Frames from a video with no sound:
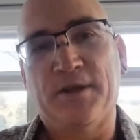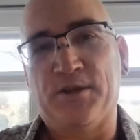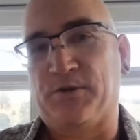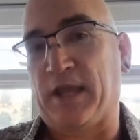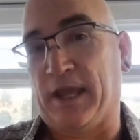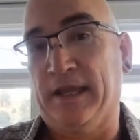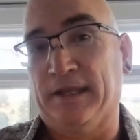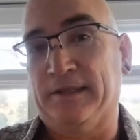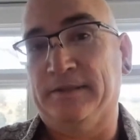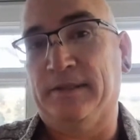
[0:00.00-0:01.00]
you
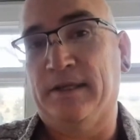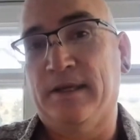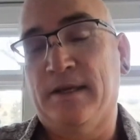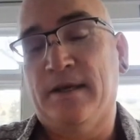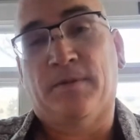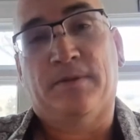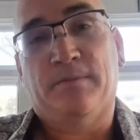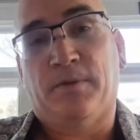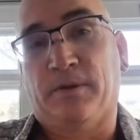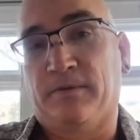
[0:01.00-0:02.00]
can but,
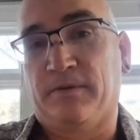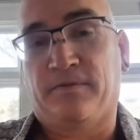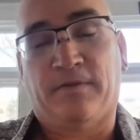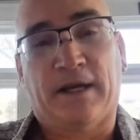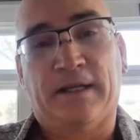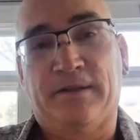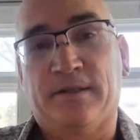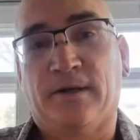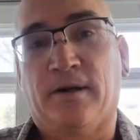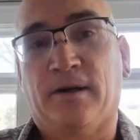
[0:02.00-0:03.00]
but fighting
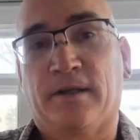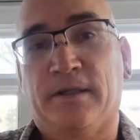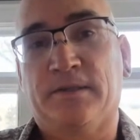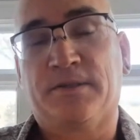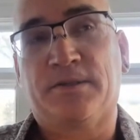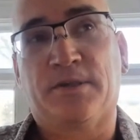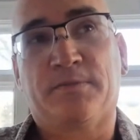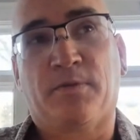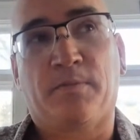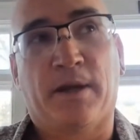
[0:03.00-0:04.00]
the dark is
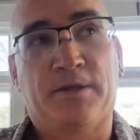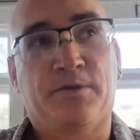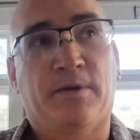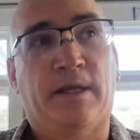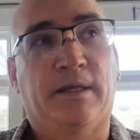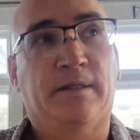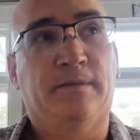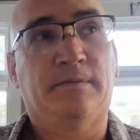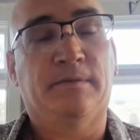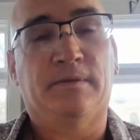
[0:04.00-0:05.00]
just
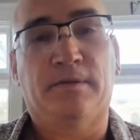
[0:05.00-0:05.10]
perpetuating